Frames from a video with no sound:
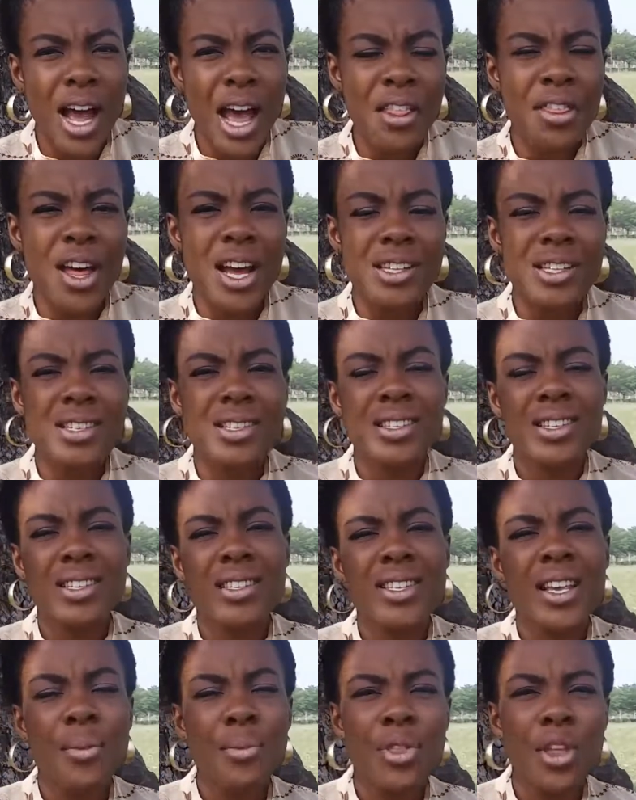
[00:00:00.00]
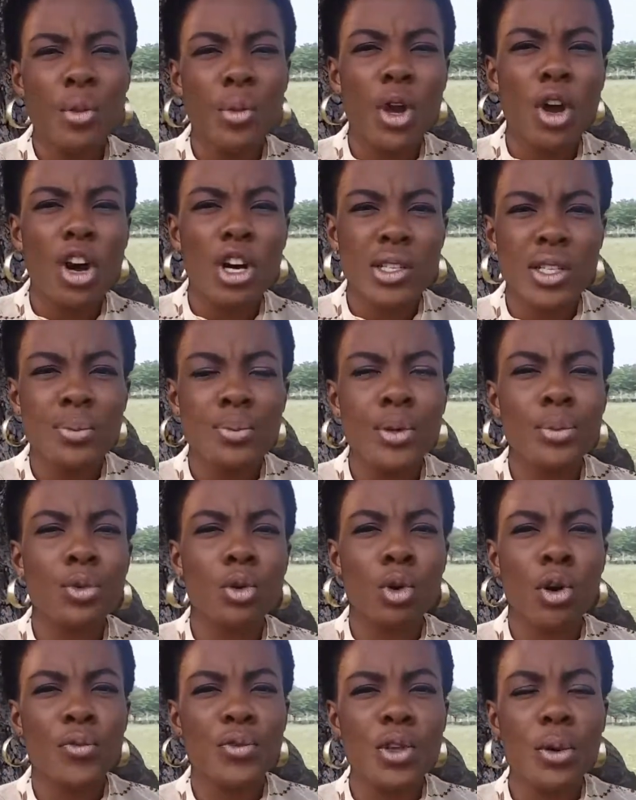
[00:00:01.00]
And that is the same thing with cutting
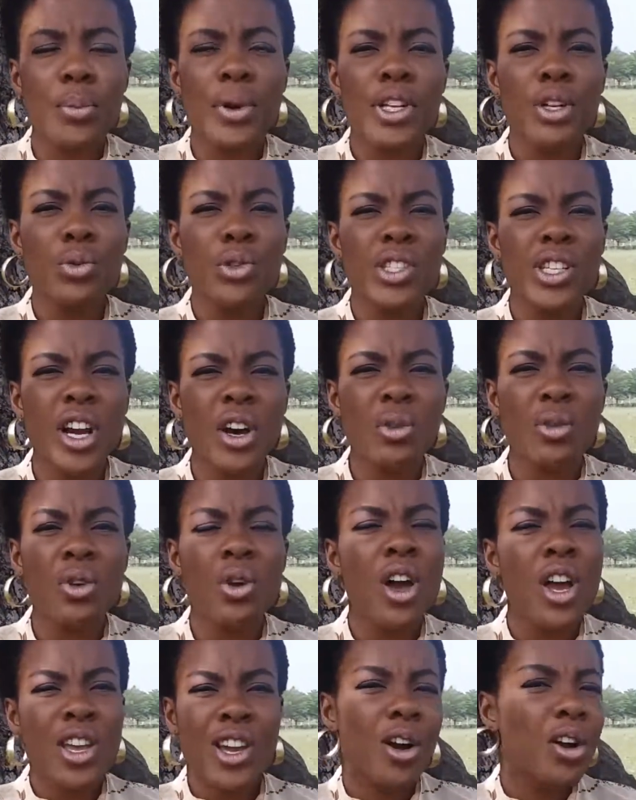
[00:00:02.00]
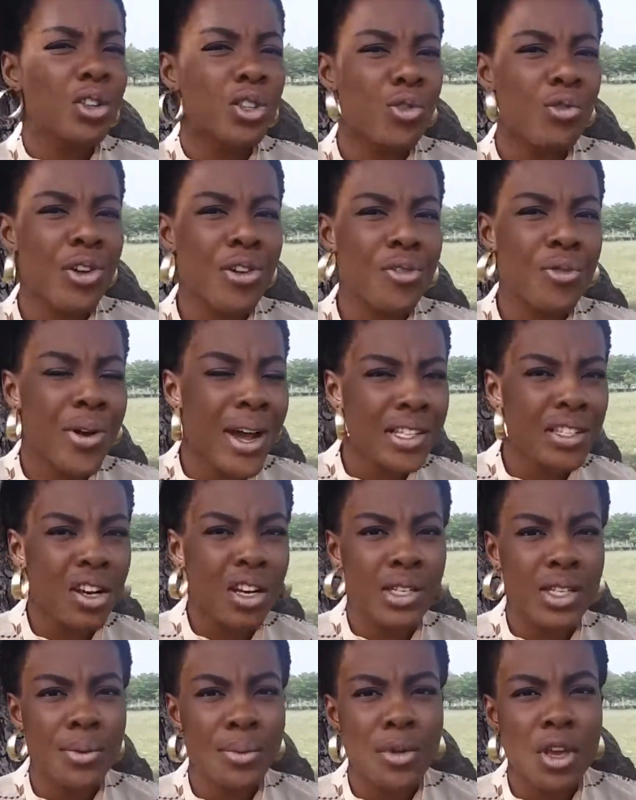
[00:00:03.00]
people off. Somebody will tell you, you're going to regret
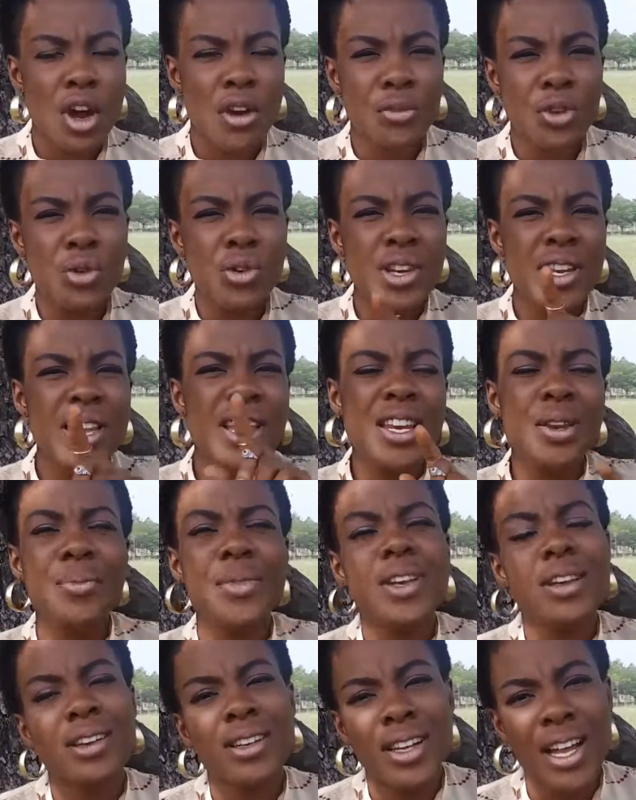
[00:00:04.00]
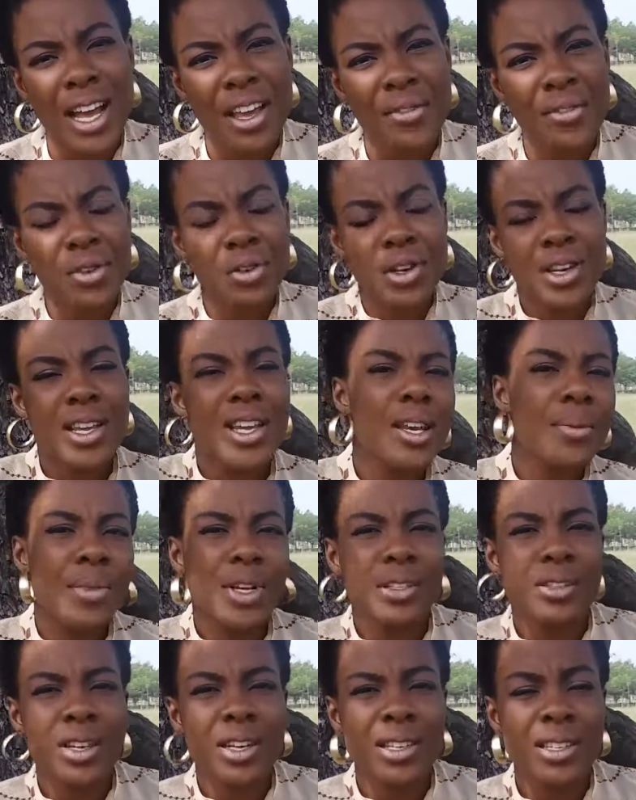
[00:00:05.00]
cutting me off. You need me in life. You need
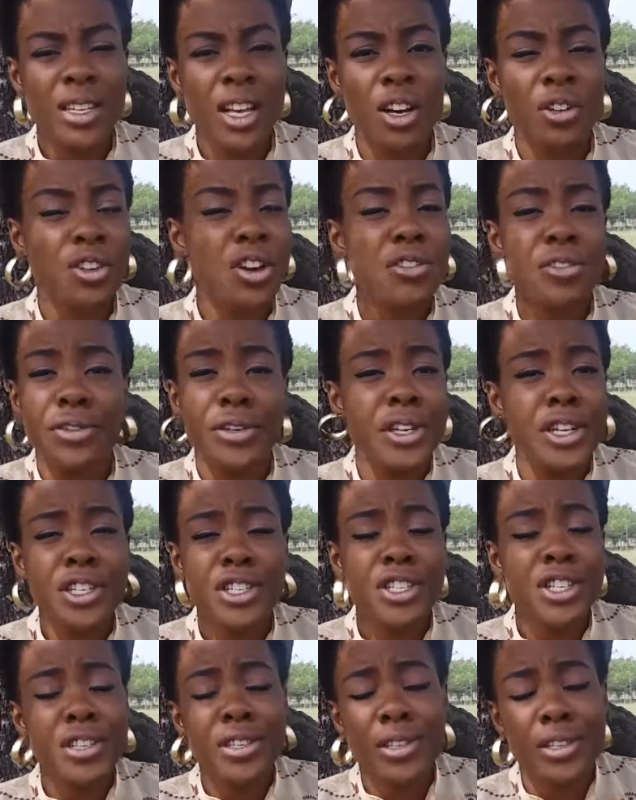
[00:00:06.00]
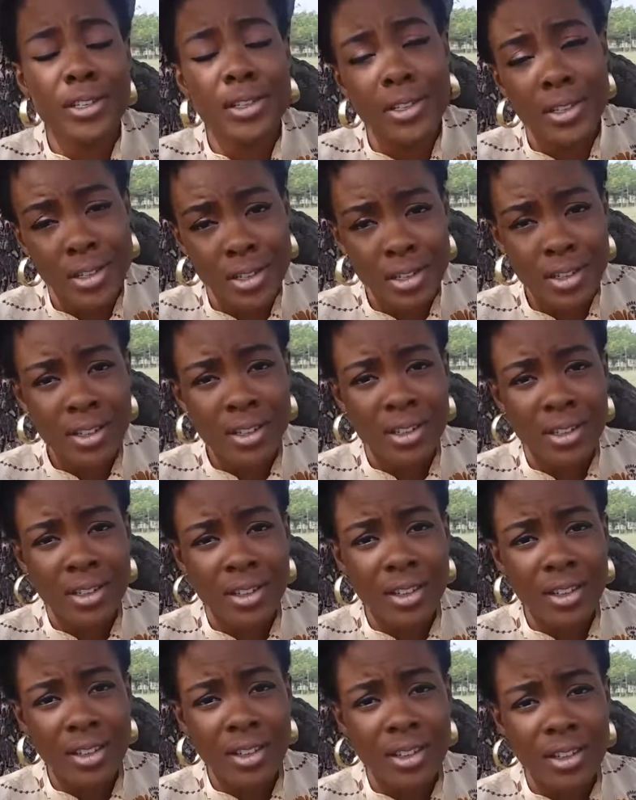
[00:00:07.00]
me to excel. No, you need Jesus.
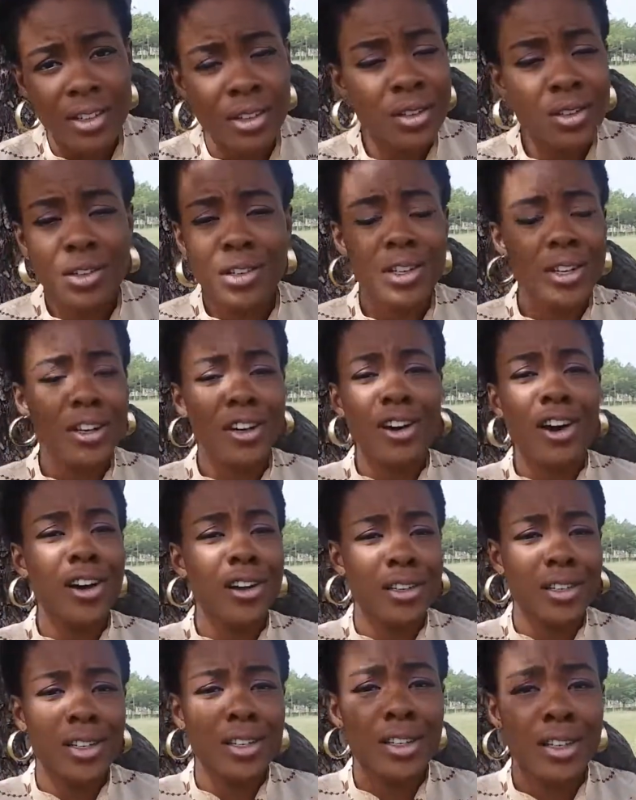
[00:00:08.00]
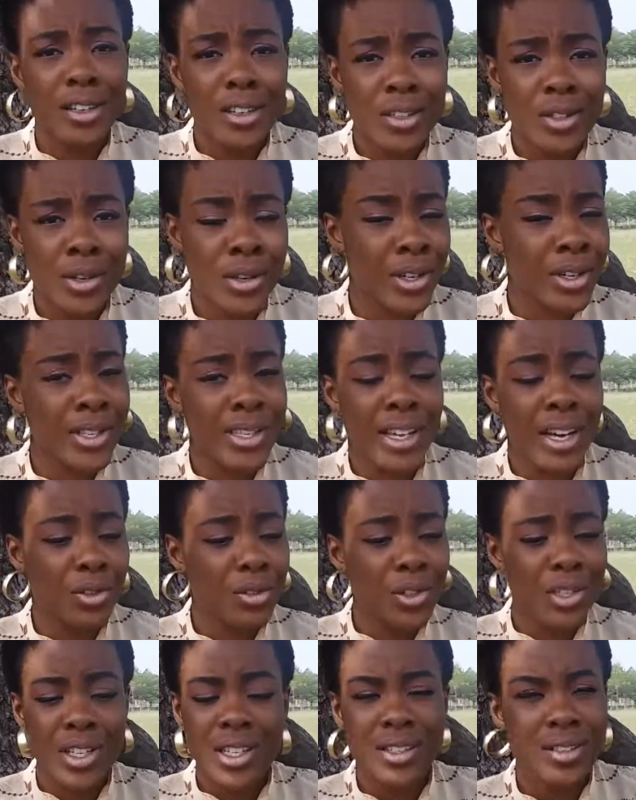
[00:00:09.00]
You need God to
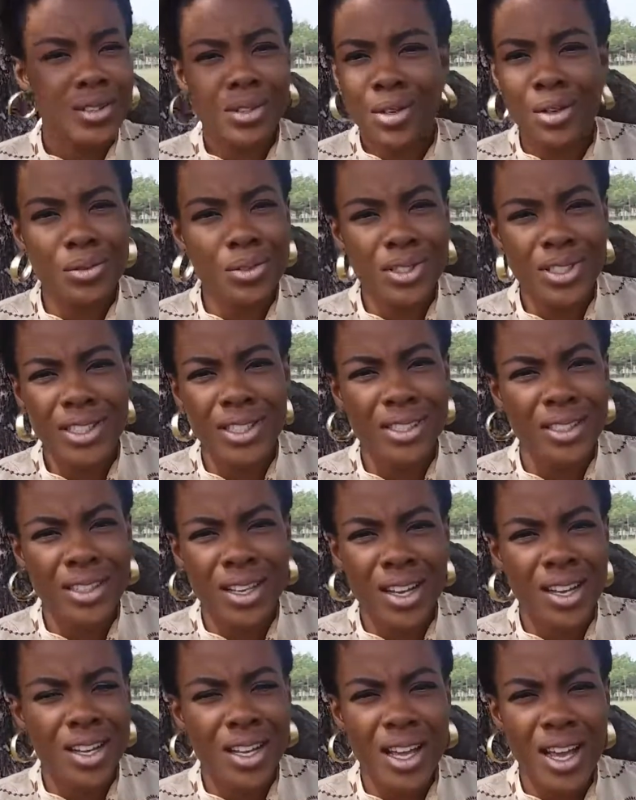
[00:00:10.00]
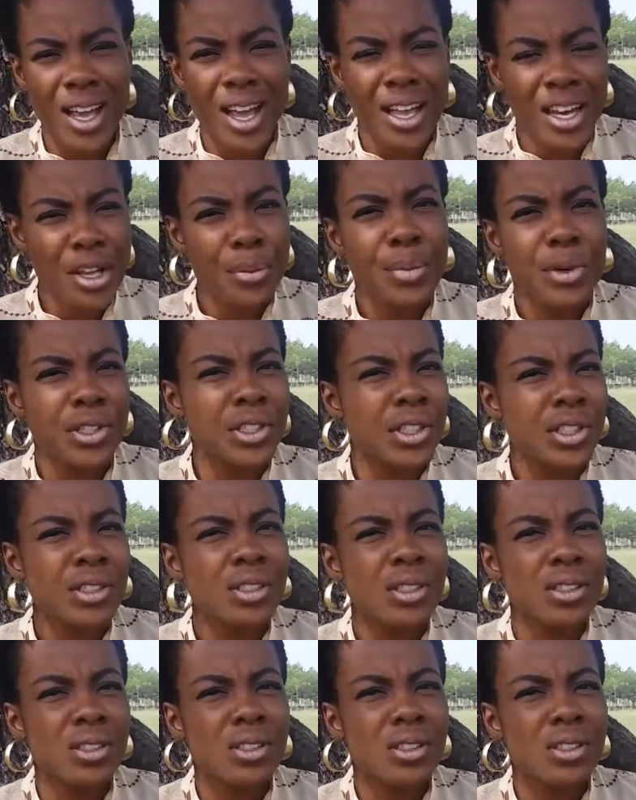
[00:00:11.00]
excel. You don't need anybody.